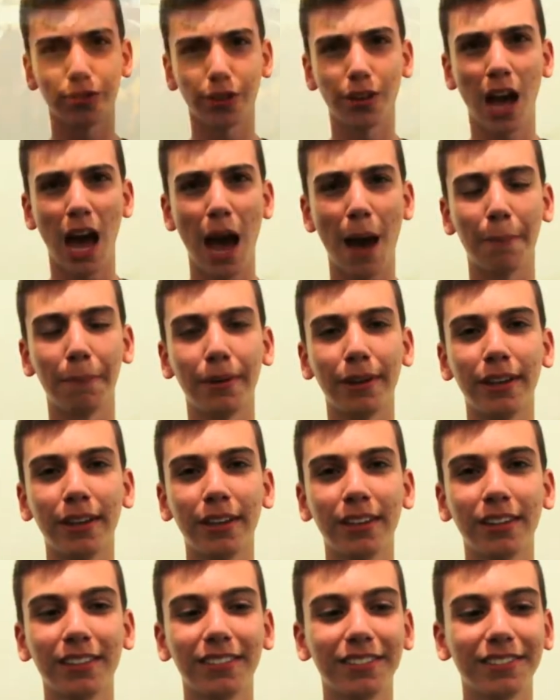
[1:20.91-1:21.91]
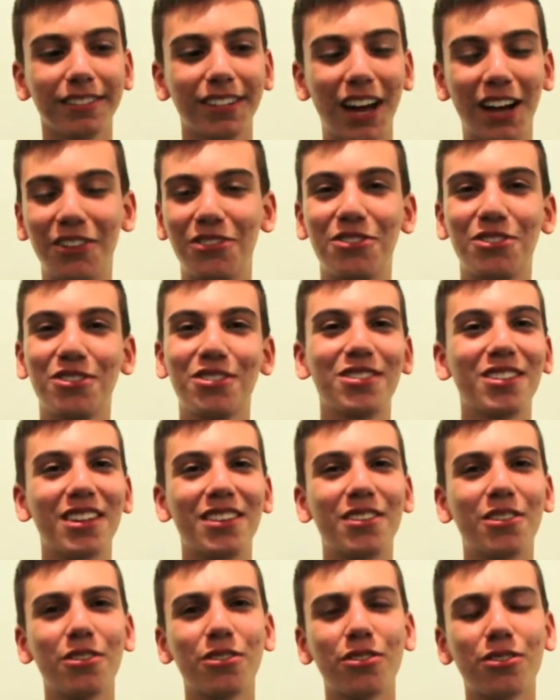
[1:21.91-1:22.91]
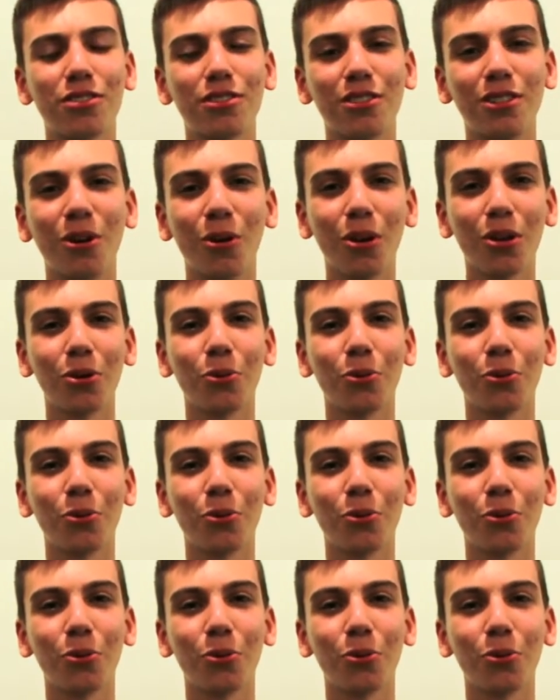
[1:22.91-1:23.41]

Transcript: happy. There's no other